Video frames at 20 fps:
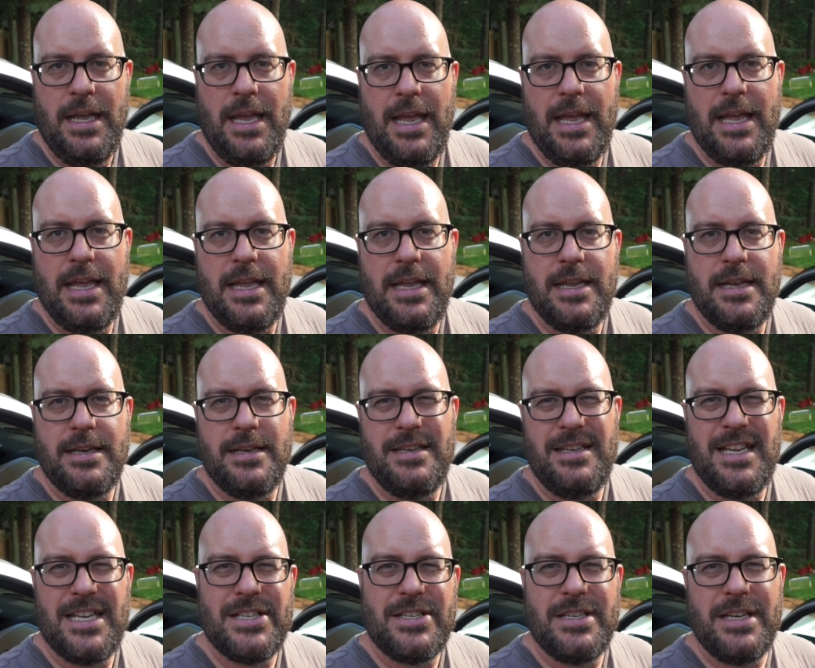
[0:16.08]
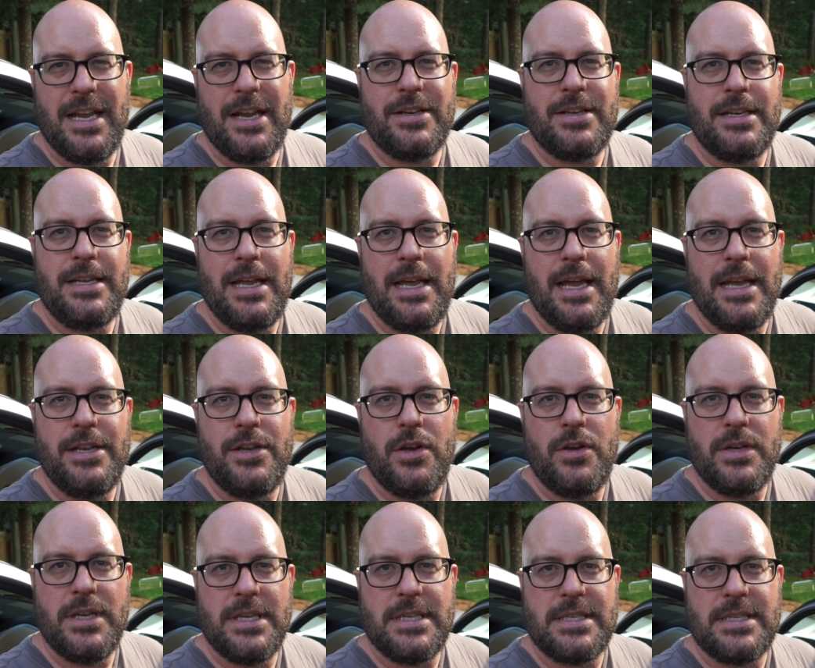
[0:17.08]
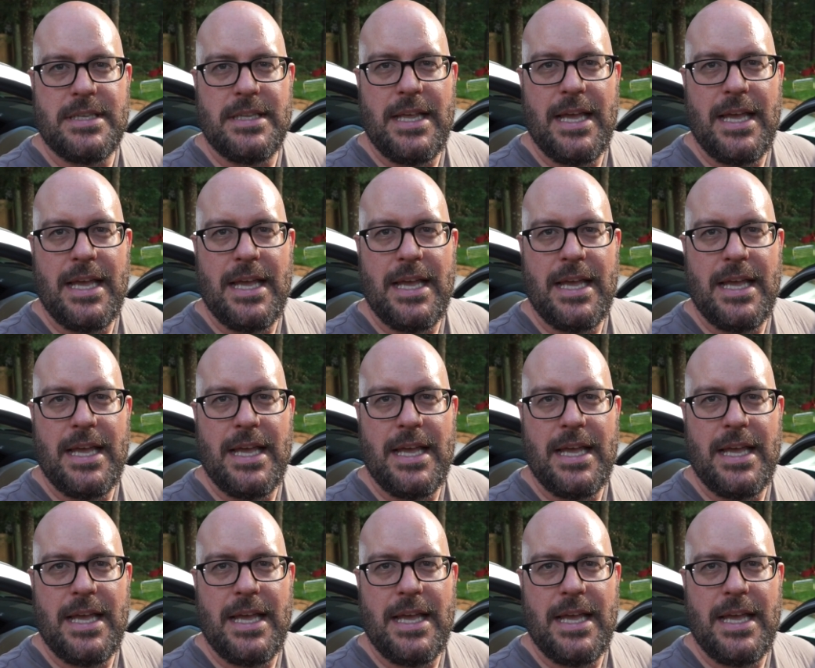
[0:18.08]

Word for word: and yesterday or today I noticed